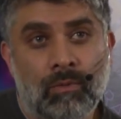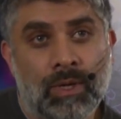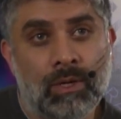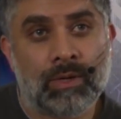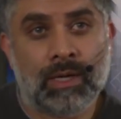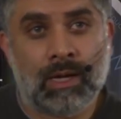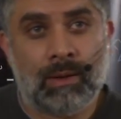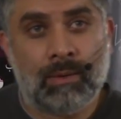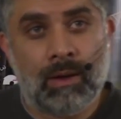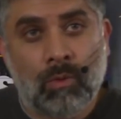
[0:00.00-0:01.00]
We're looking
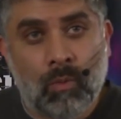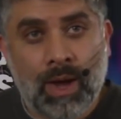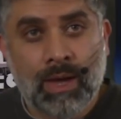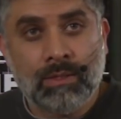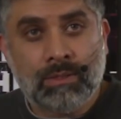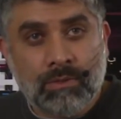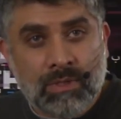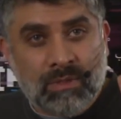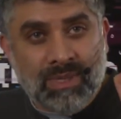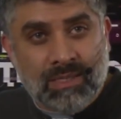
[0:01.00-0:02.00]
at ways to
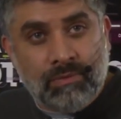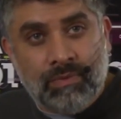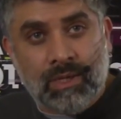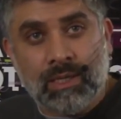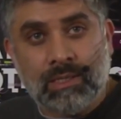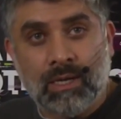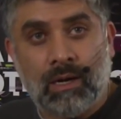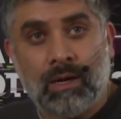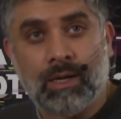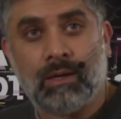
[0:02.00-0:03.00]
specifically
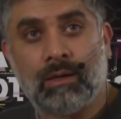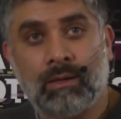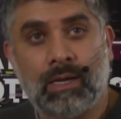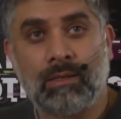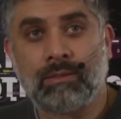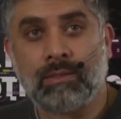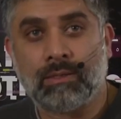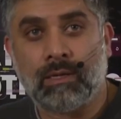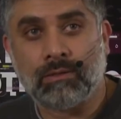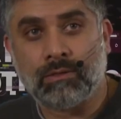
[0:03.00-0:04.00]
target cancer
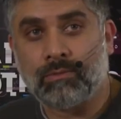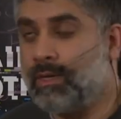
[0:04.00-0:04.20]
cells as